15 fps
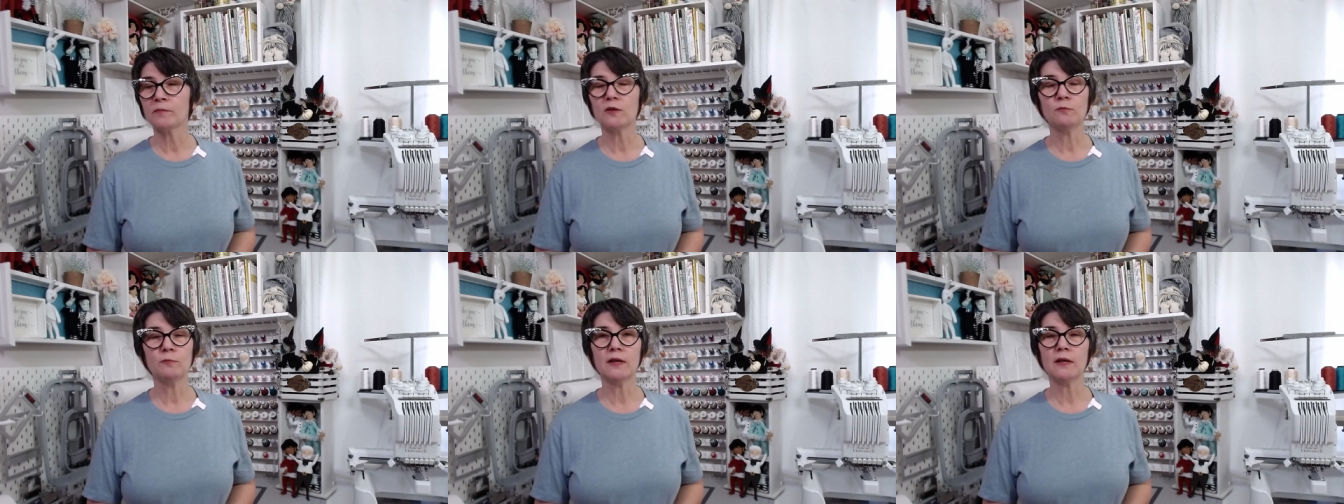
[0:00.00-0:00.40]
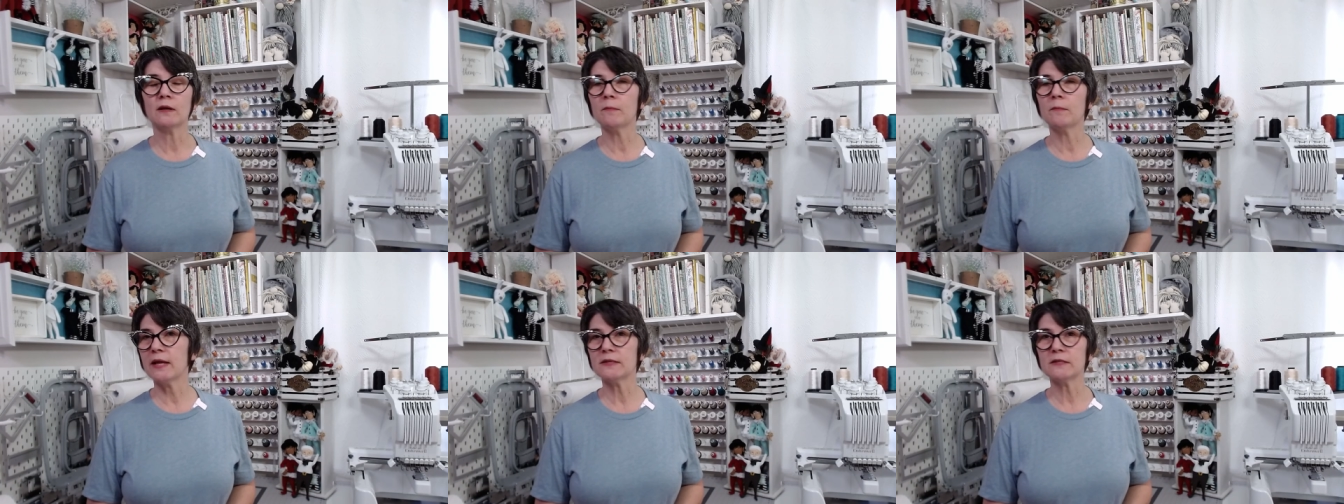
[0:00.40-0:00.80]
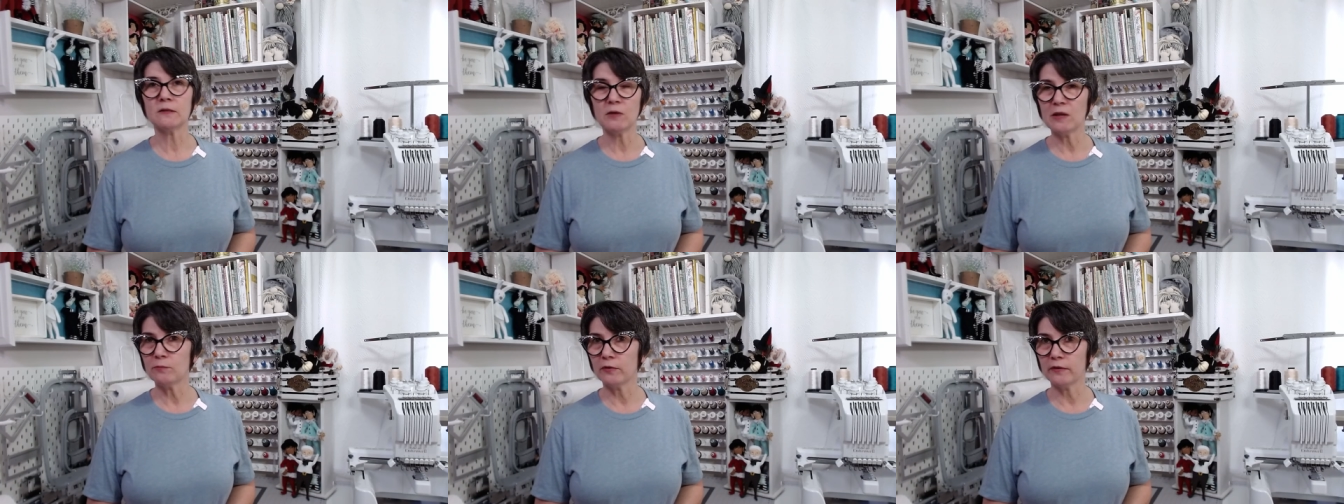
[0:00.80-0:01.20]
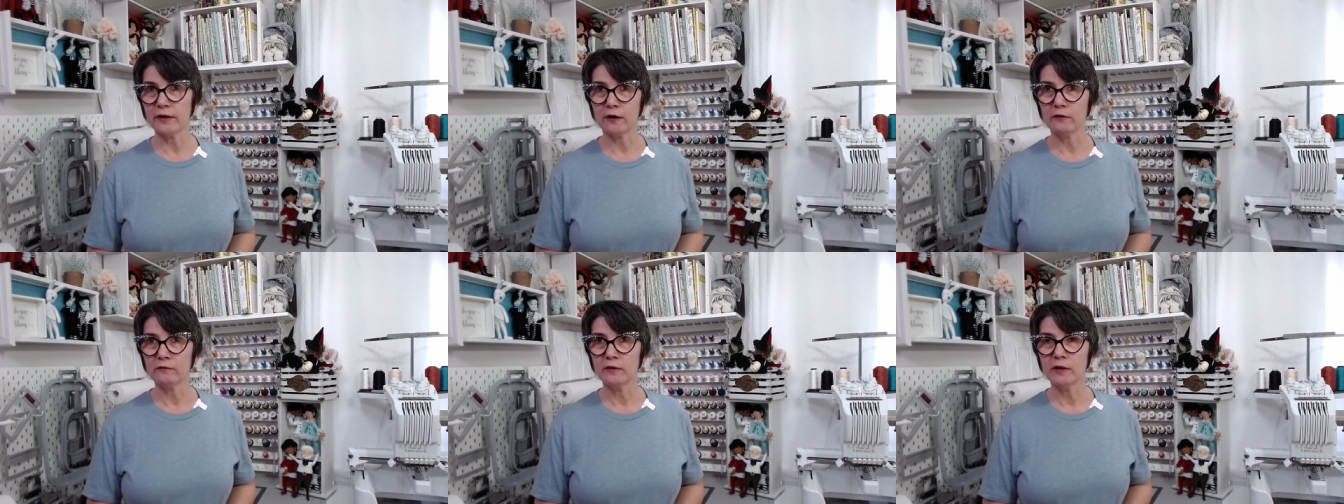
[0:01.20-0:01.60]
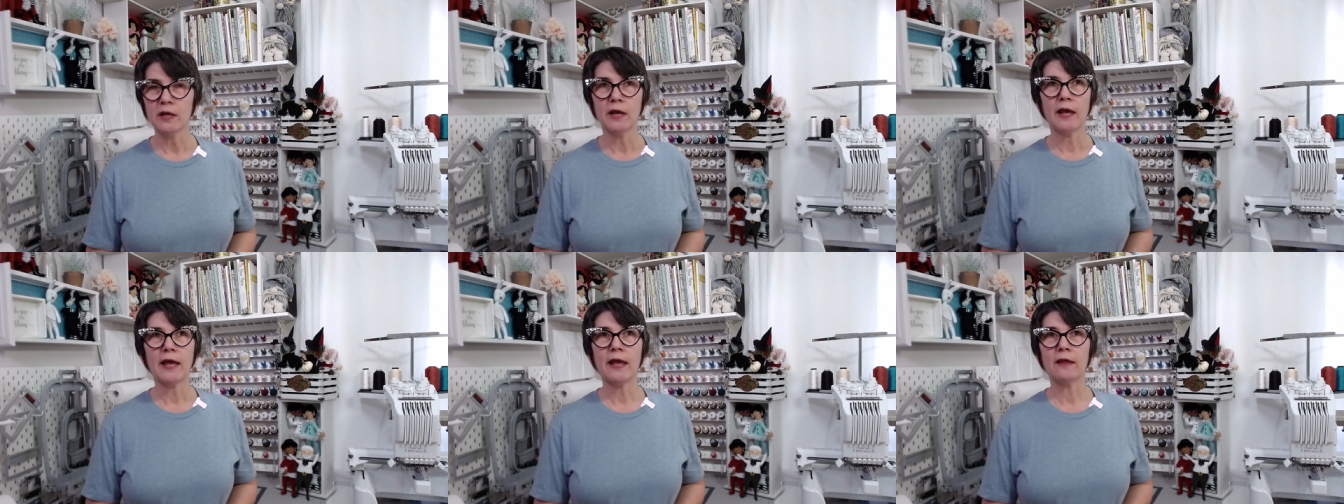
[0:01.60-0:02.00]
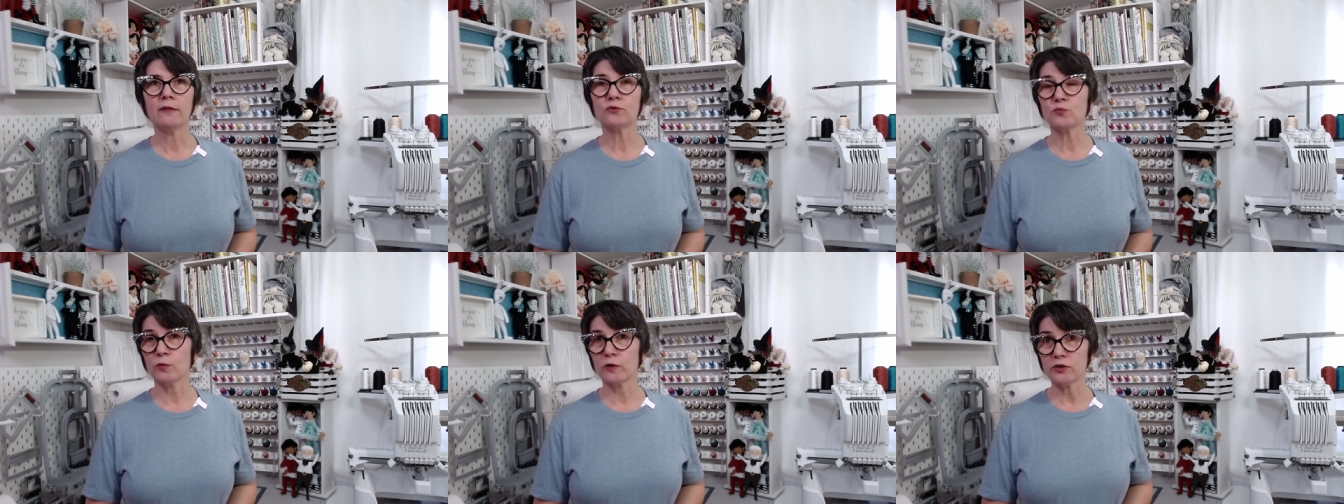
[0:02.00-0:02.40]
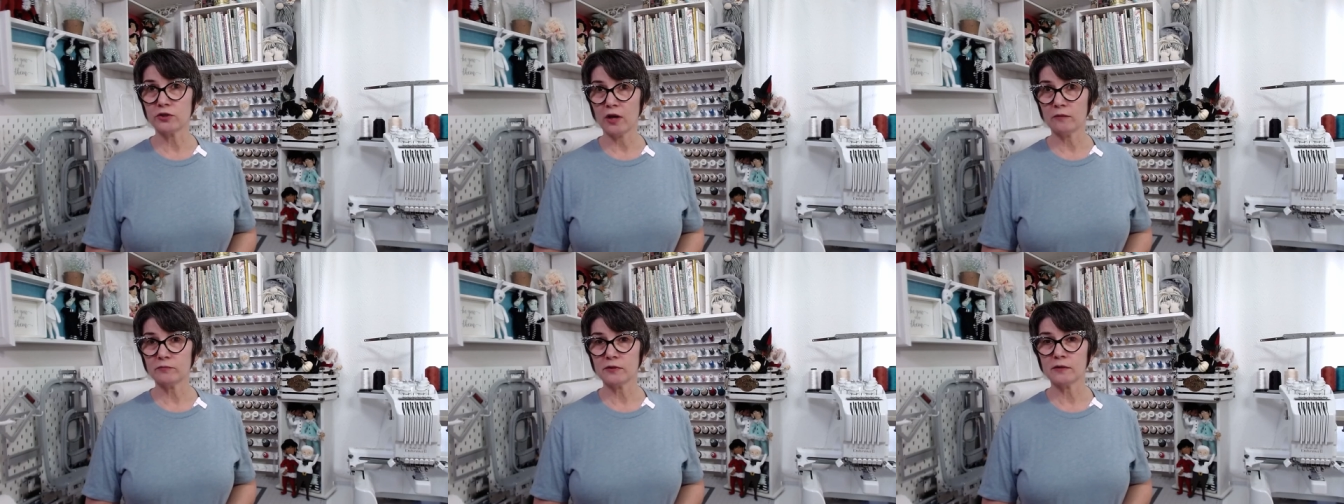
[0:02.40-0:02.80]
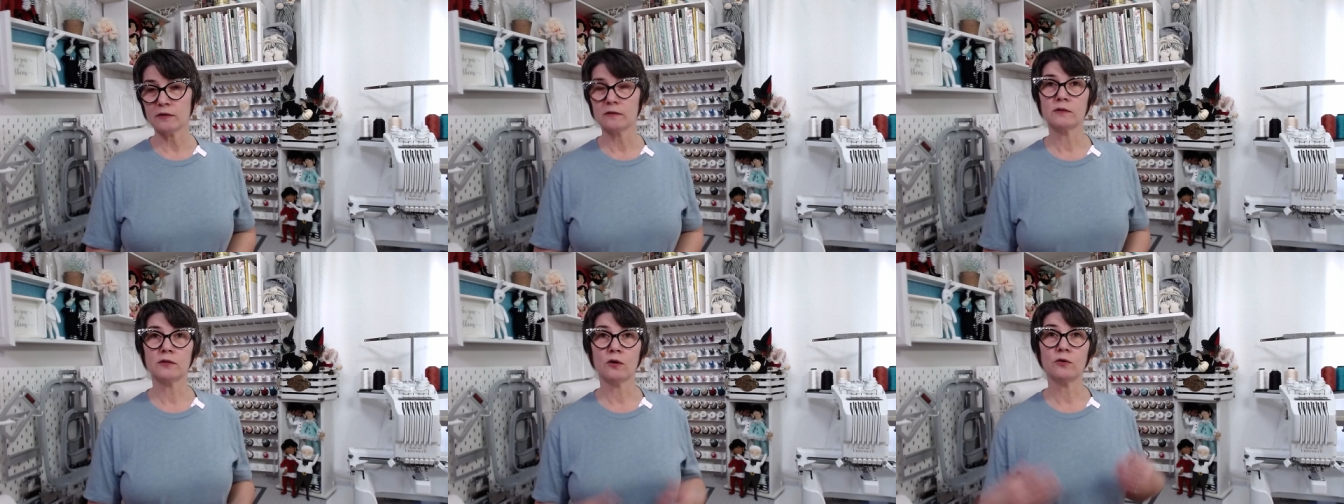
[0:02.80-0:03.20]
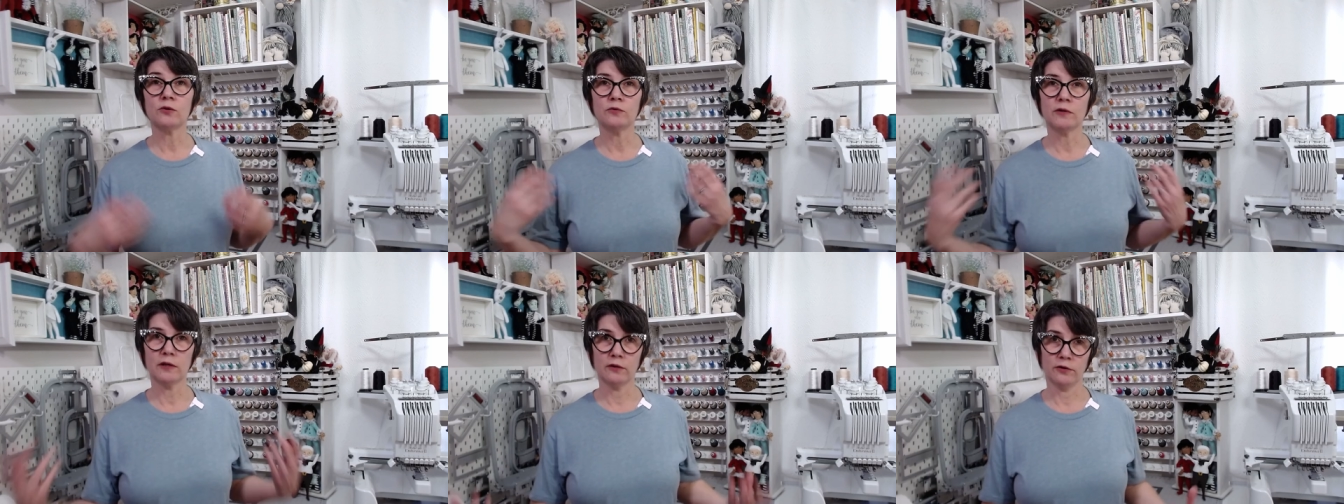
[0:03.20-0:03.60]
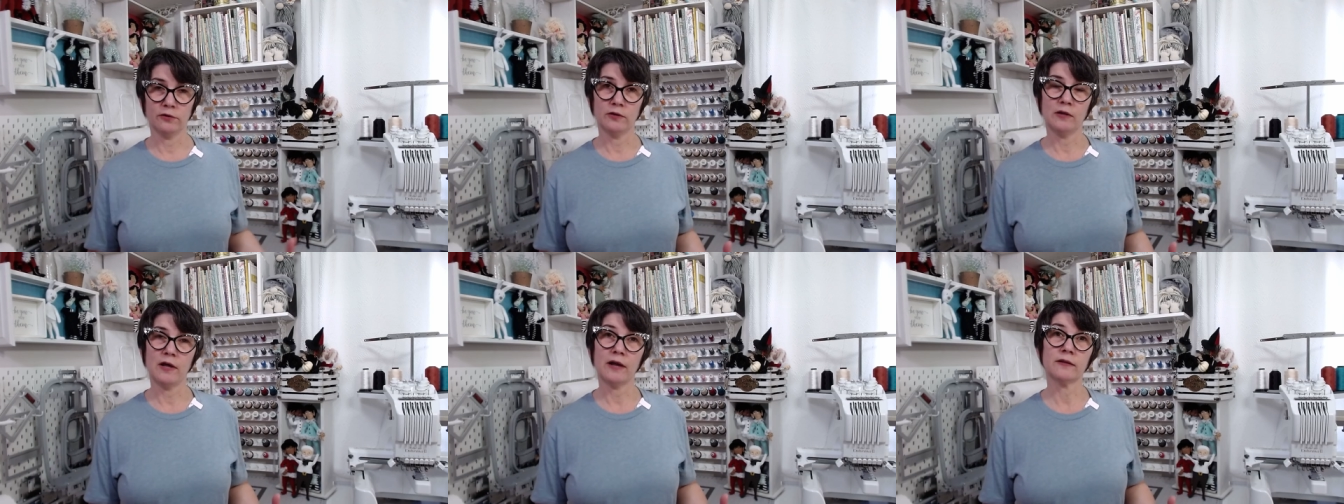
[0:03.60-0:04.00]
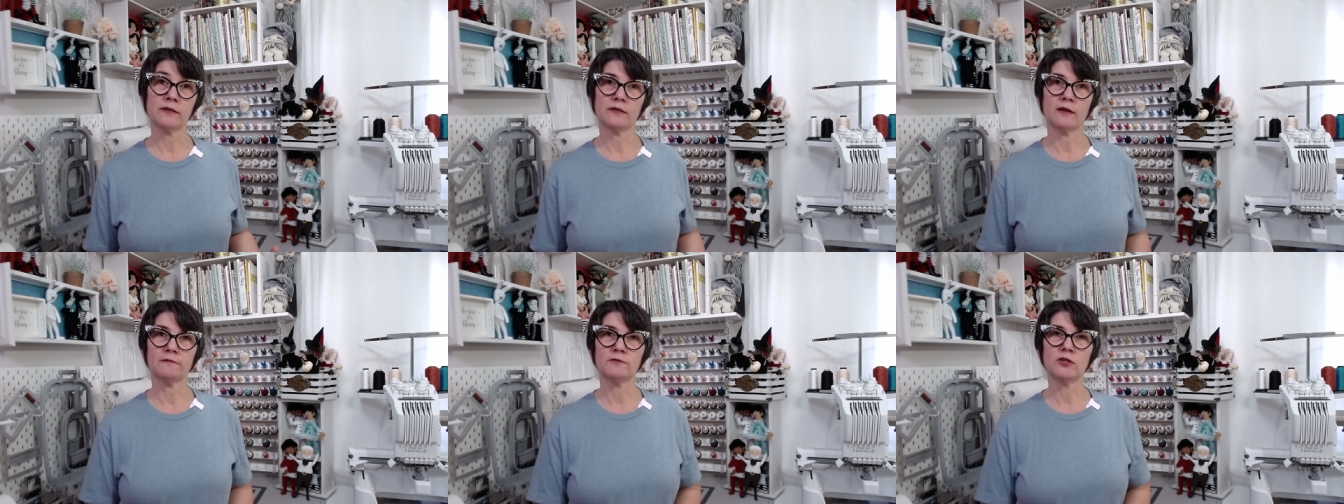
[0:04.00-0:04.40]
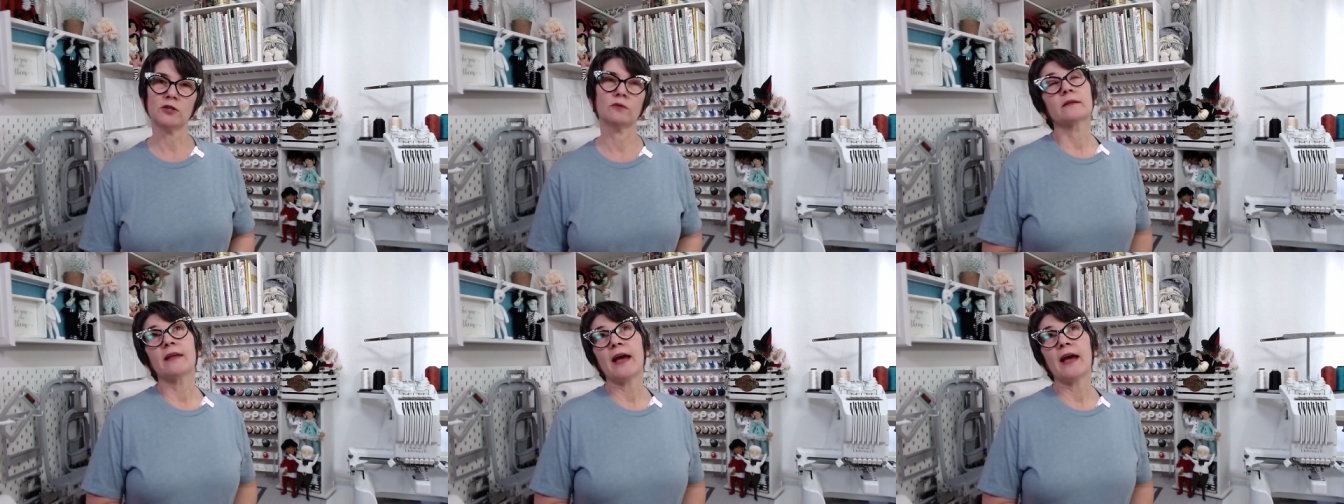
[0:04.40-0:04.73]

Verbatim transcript: You meet amazing people there and there's workshops, so you can learn a lot of stuff too.